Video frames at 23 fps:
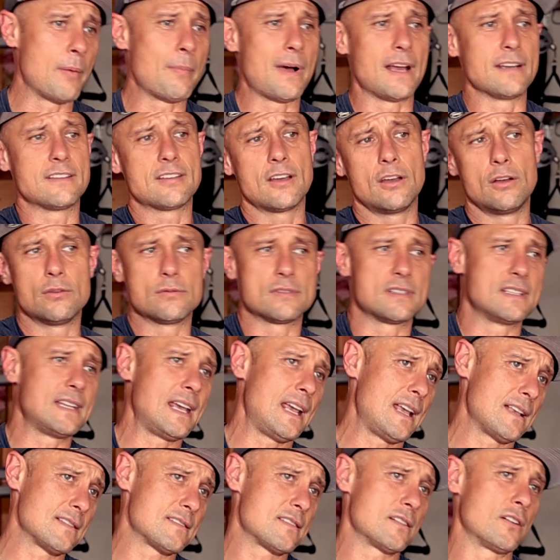on my toes,
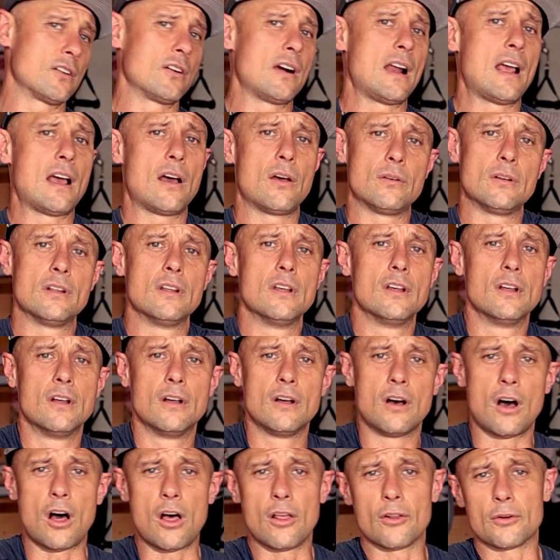dancing around,
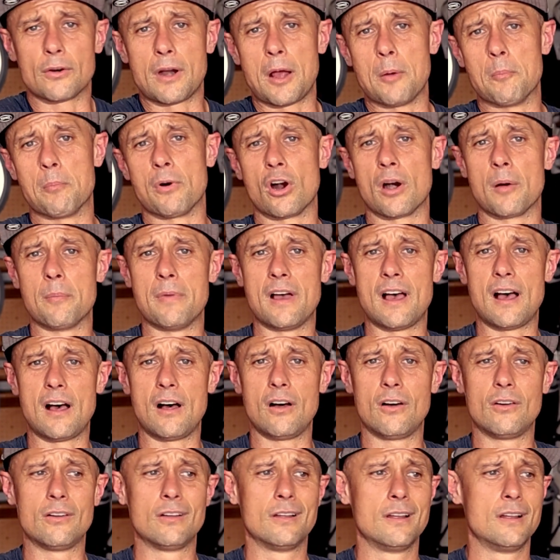all around
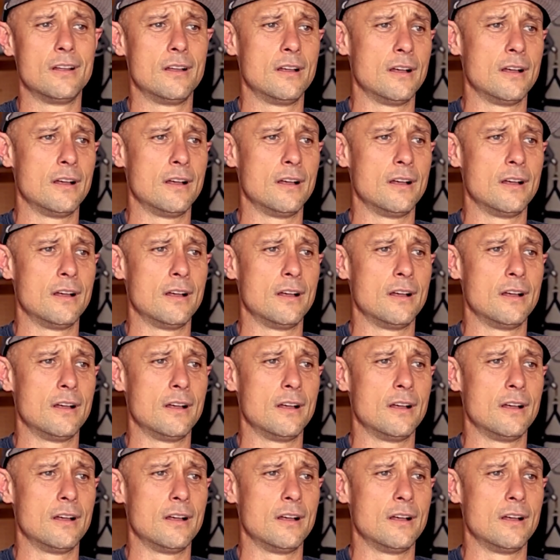barbell,